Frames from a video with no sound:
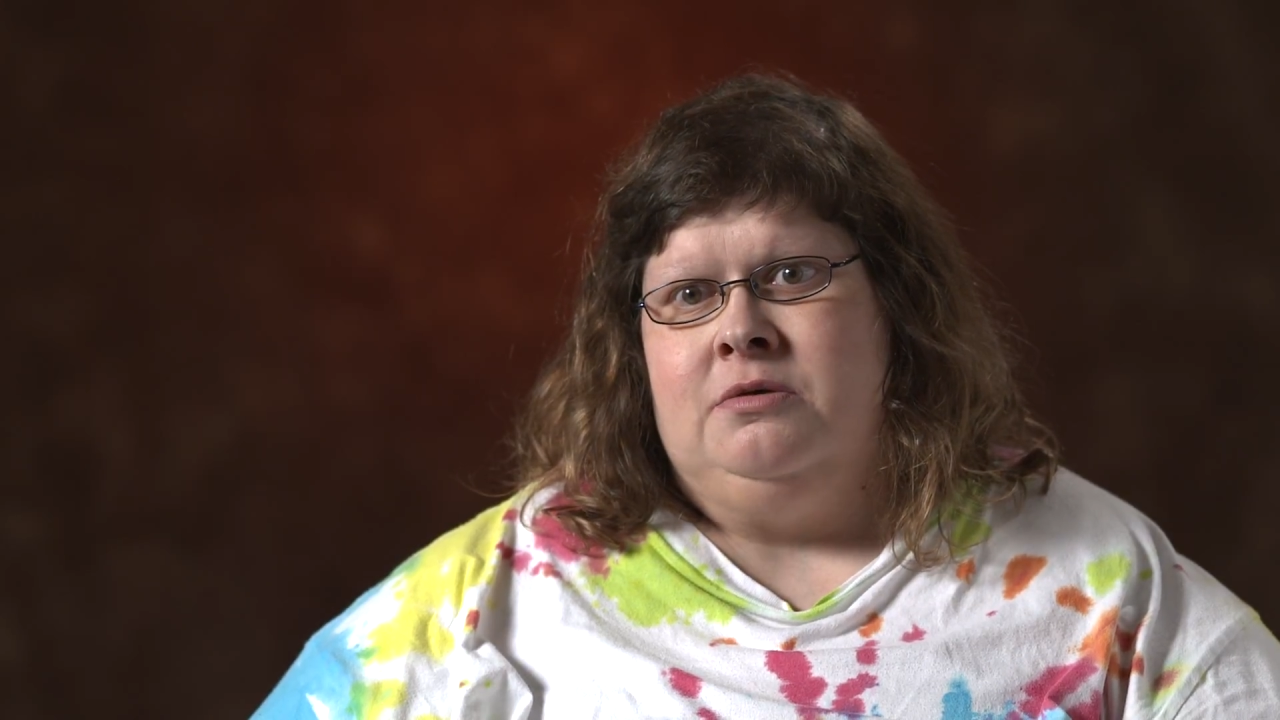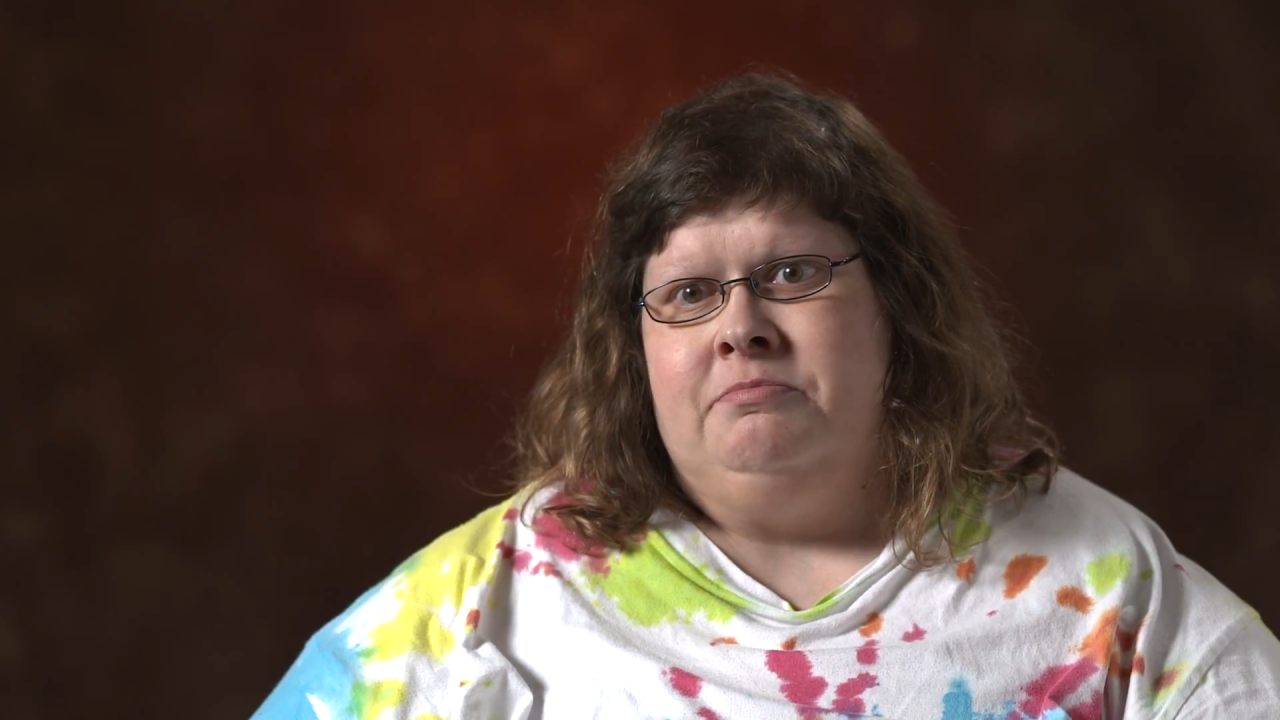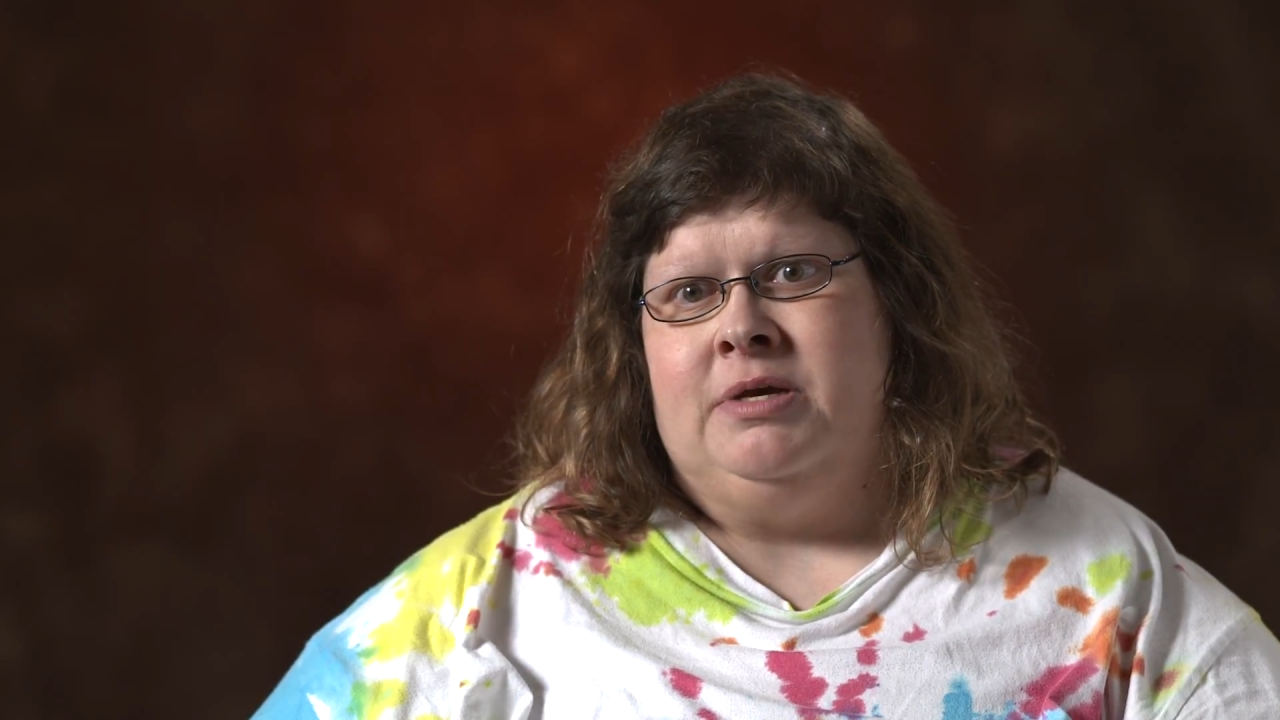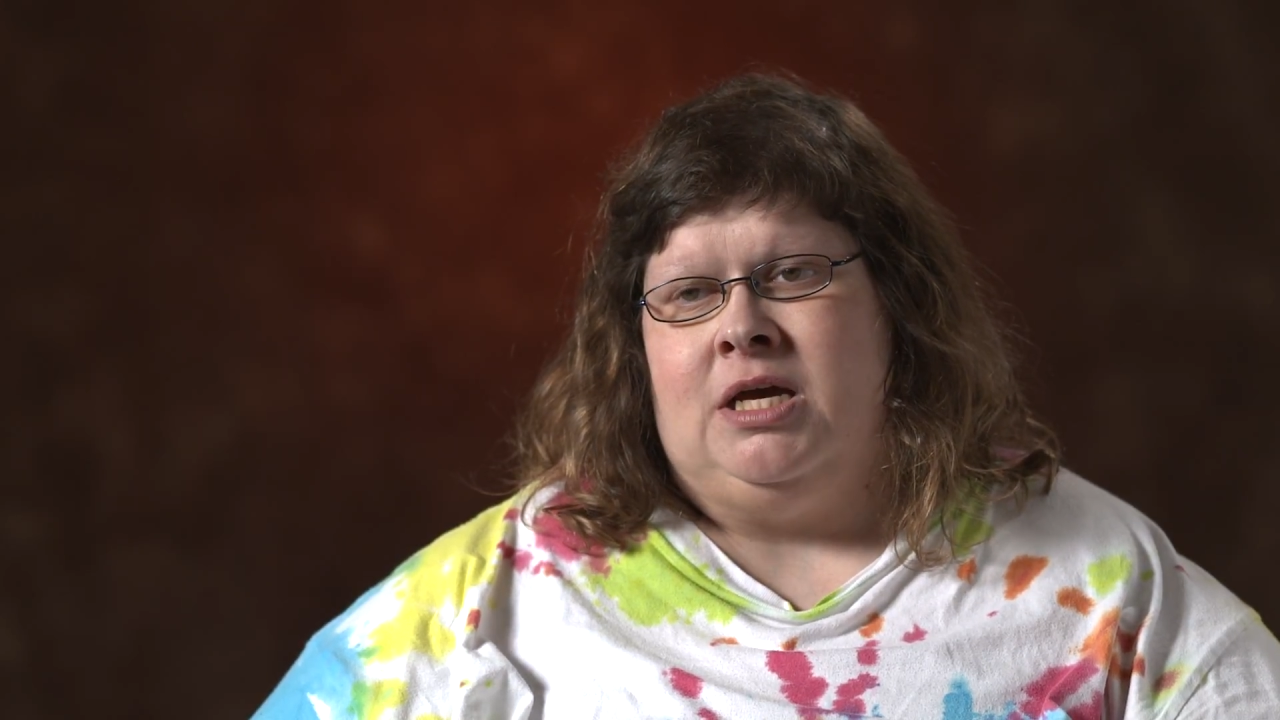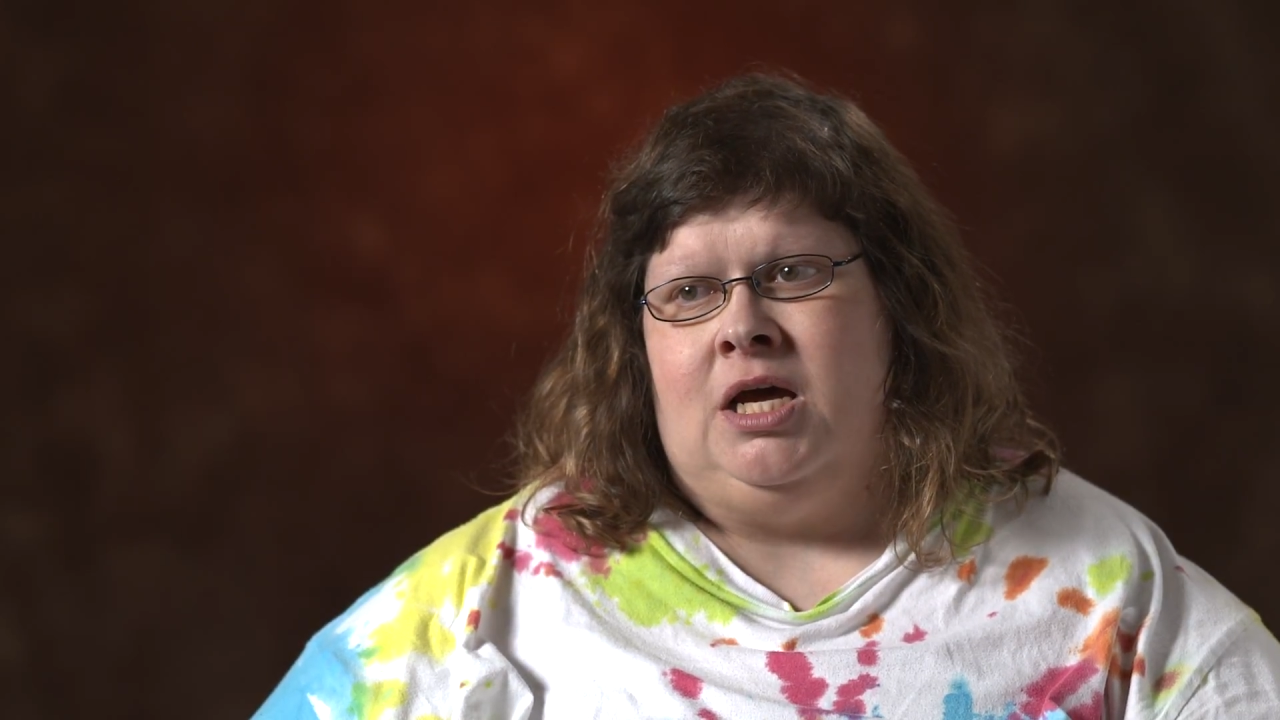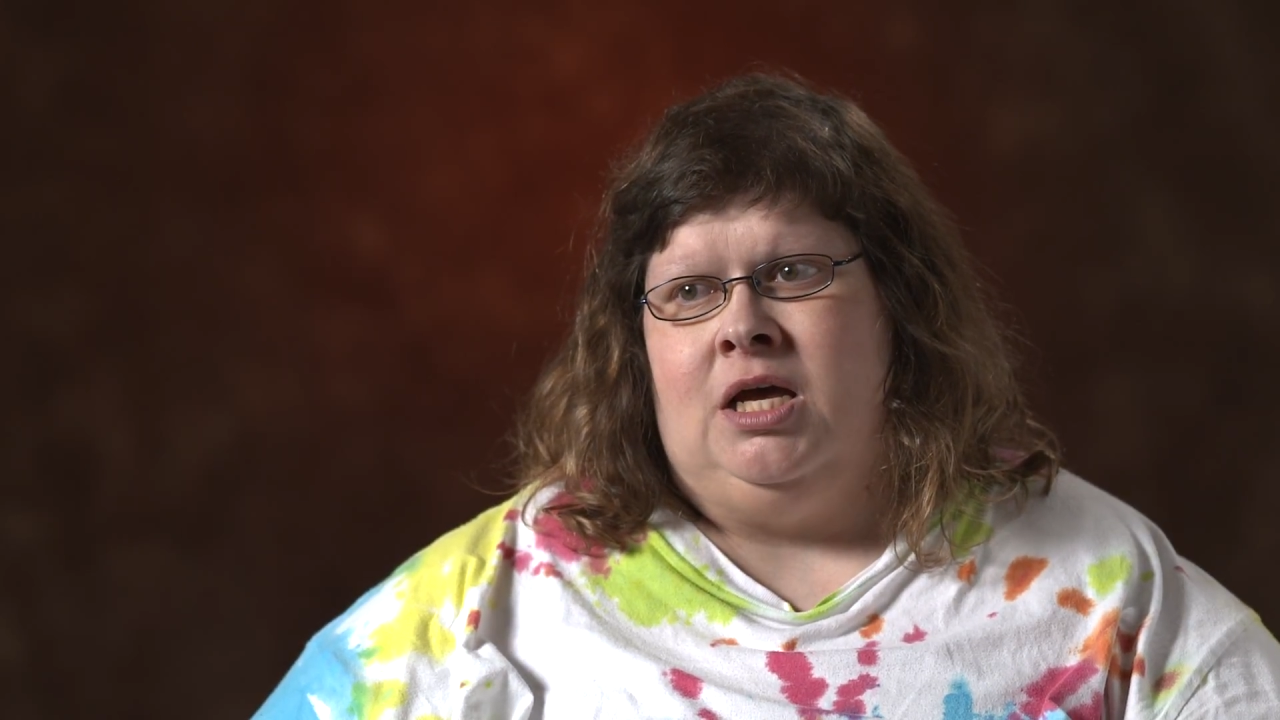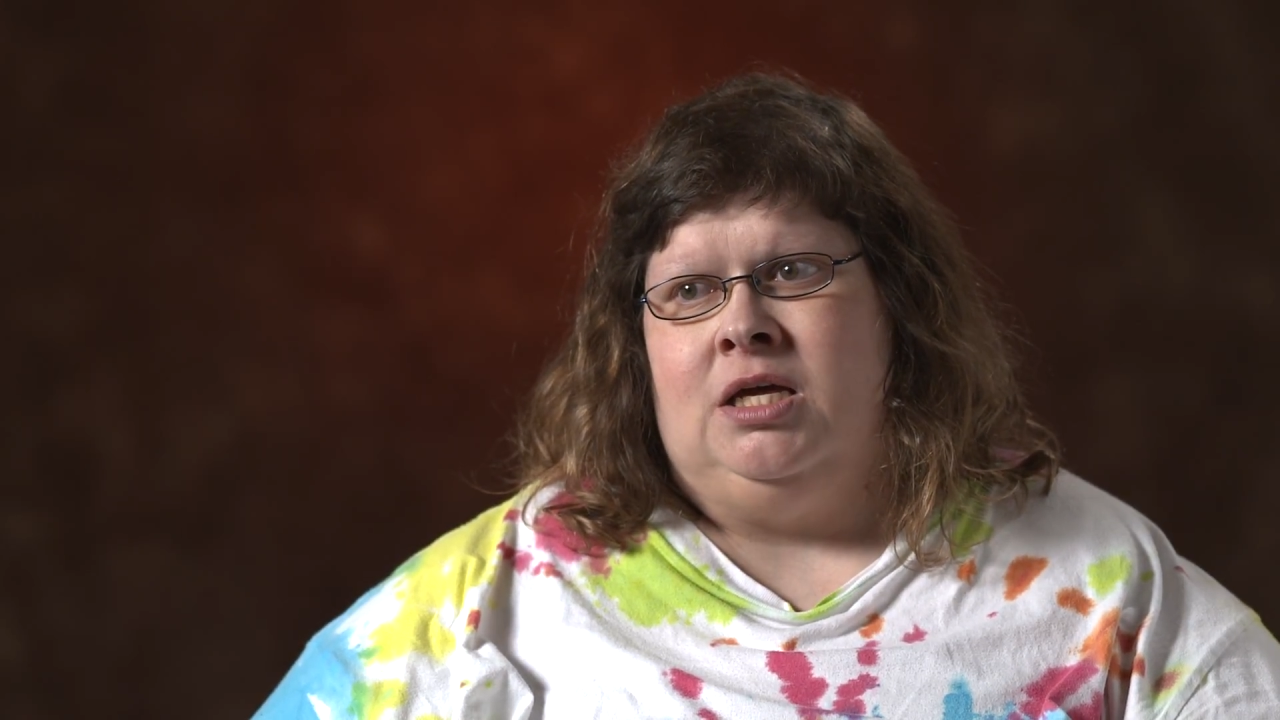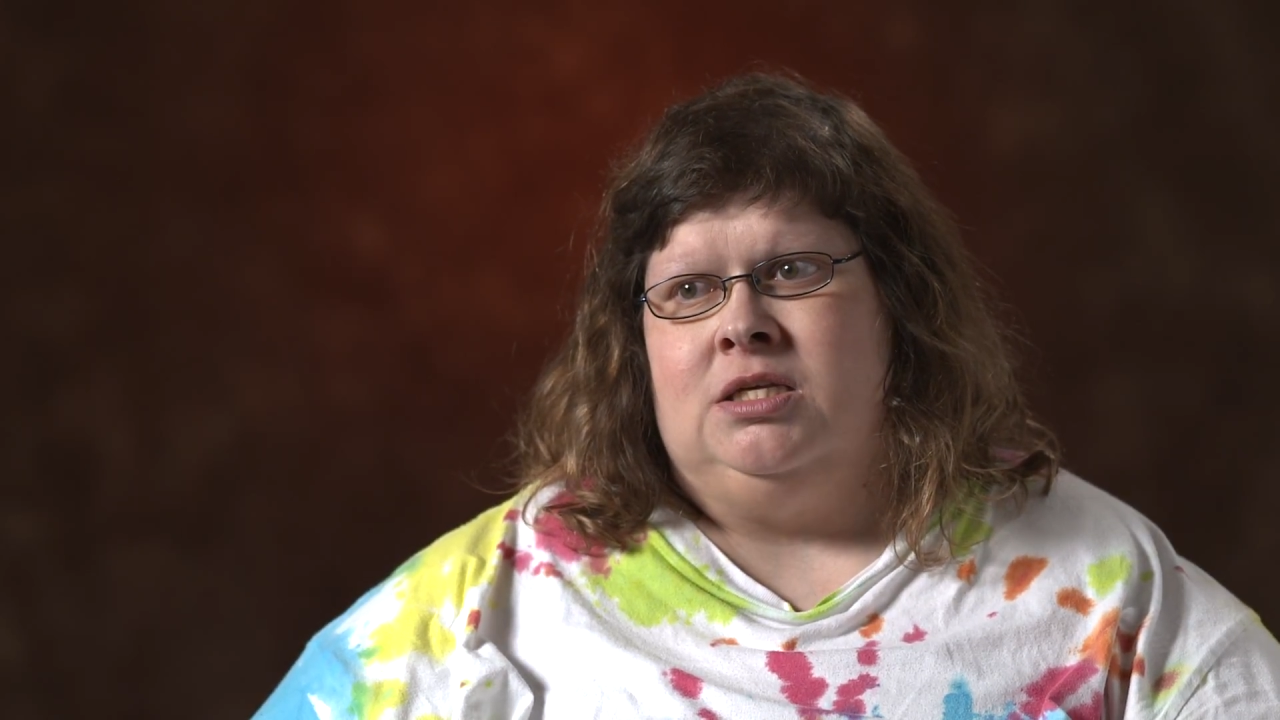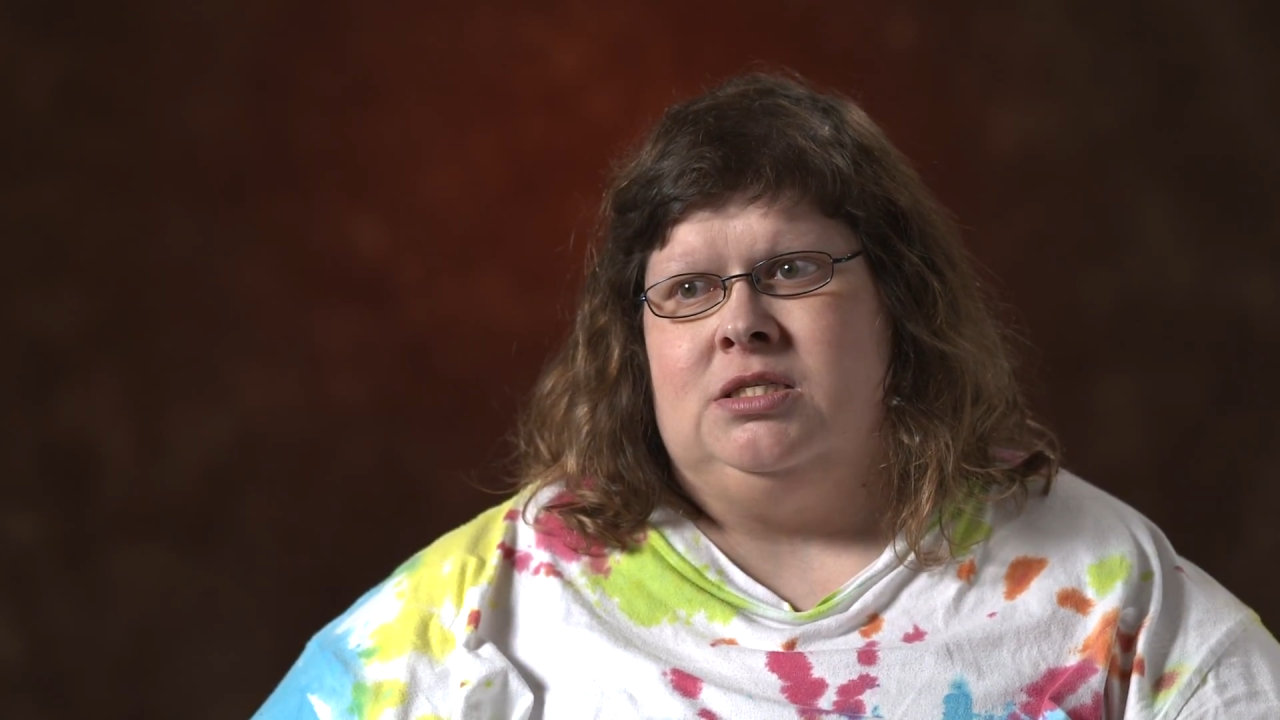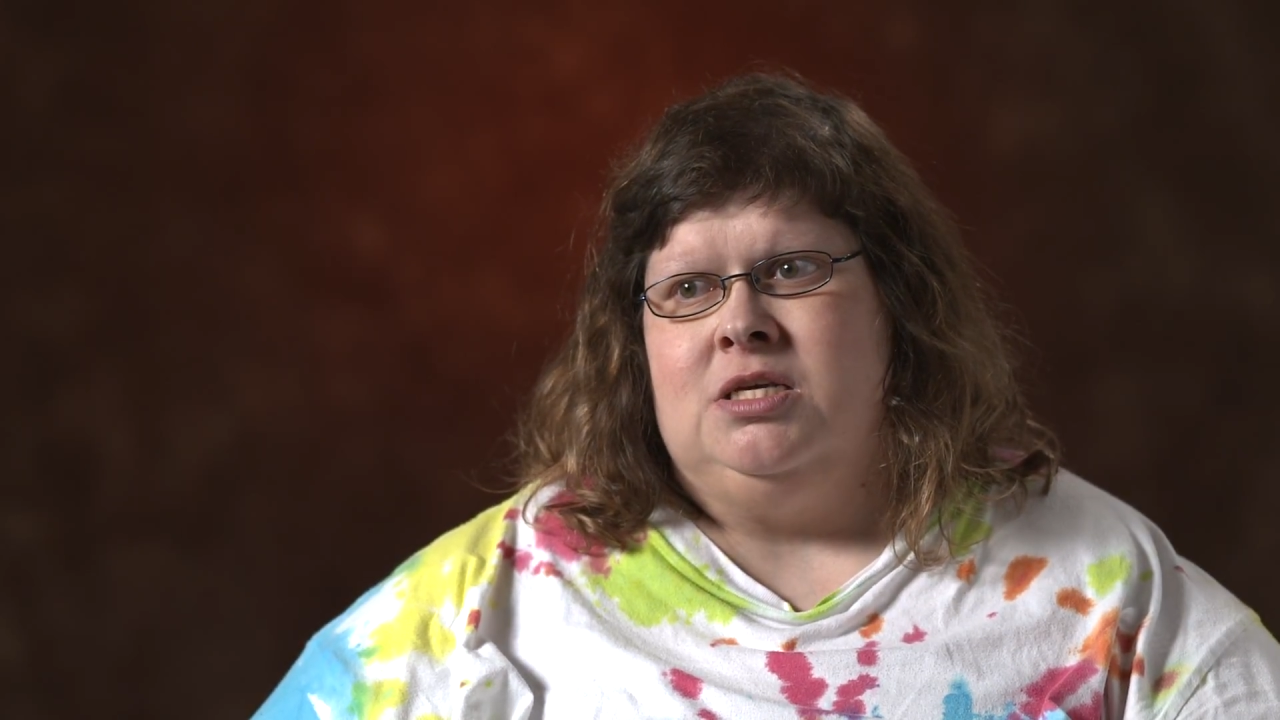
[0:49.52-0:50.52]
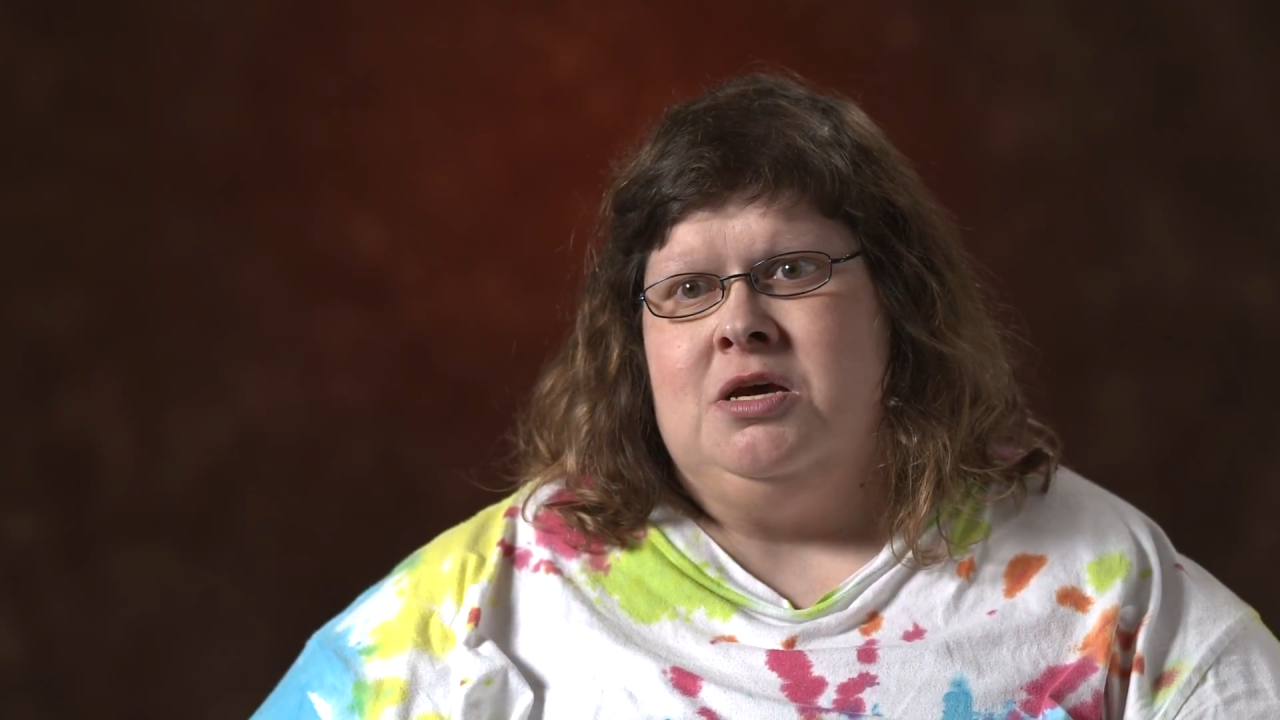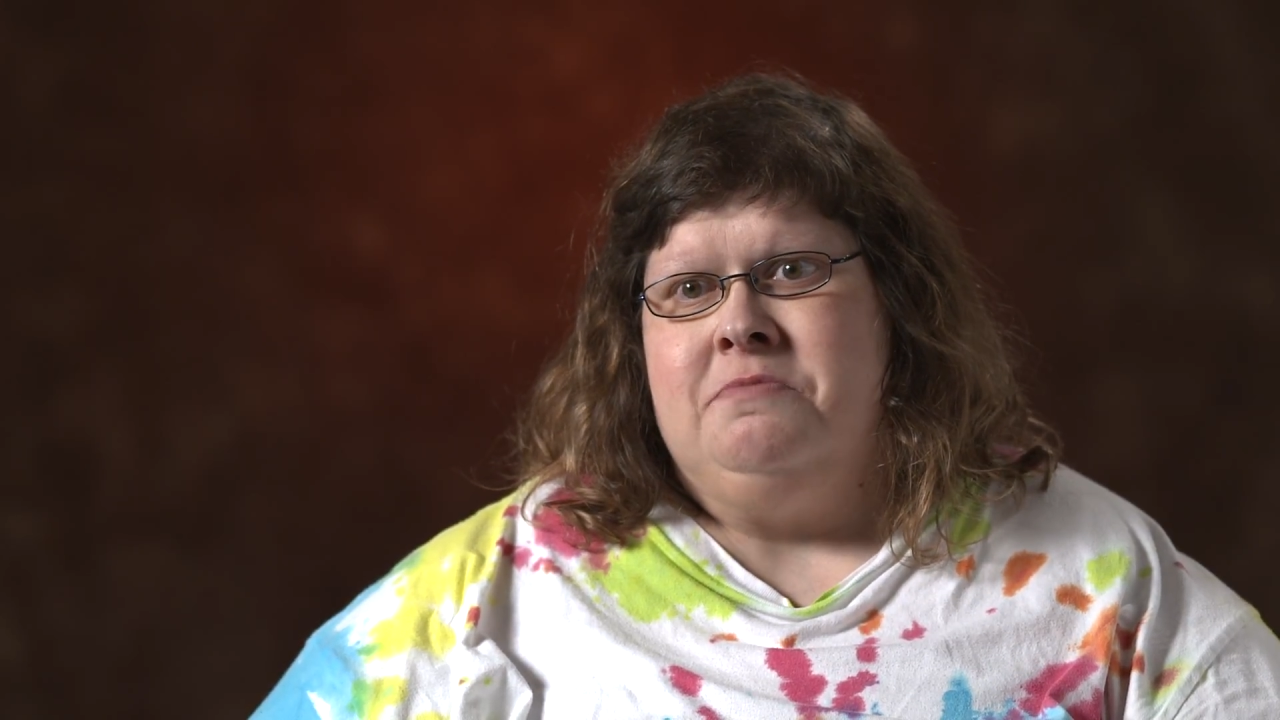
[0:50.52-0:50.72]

because